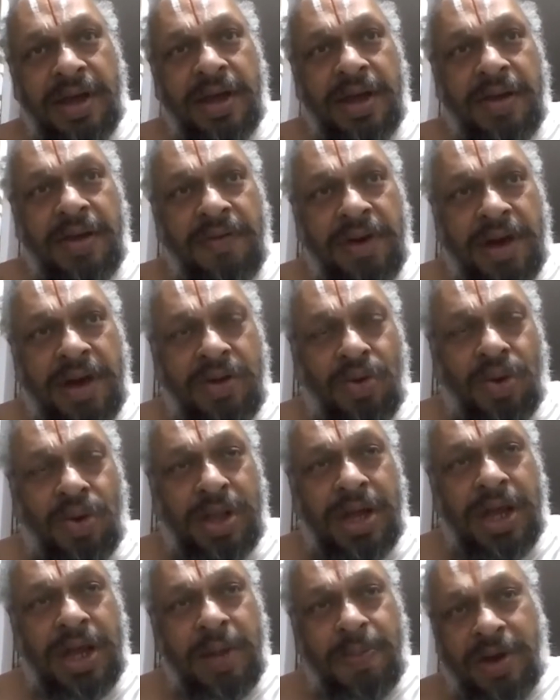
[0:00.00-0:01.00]
where
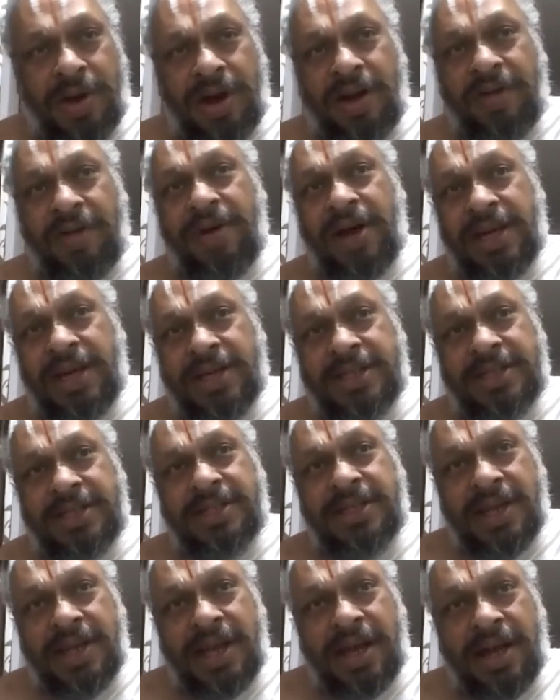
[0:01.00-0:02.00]
only the Pranava
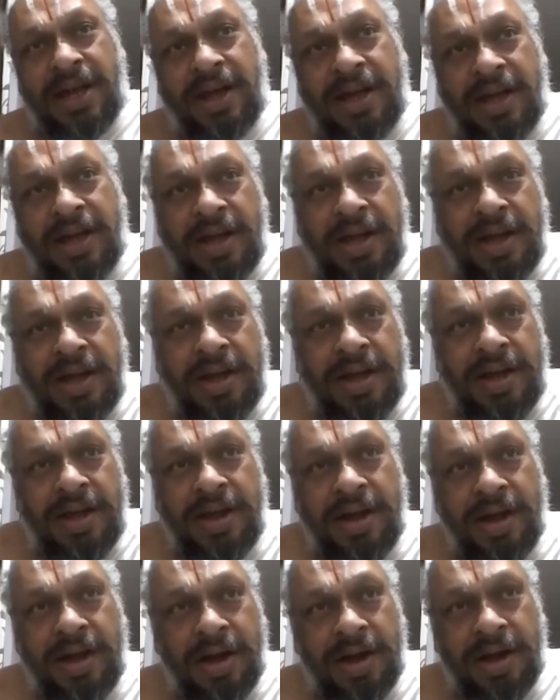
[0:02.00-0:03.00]
is
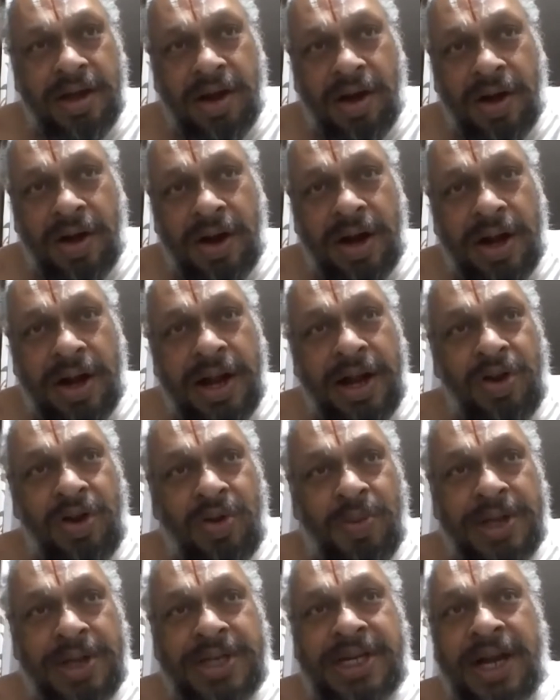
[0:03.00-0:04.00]
ordained to
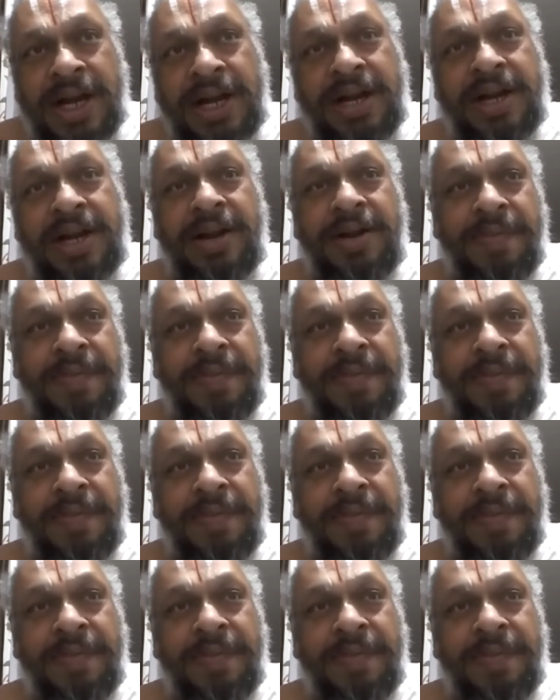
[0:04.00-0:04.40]
be chanted.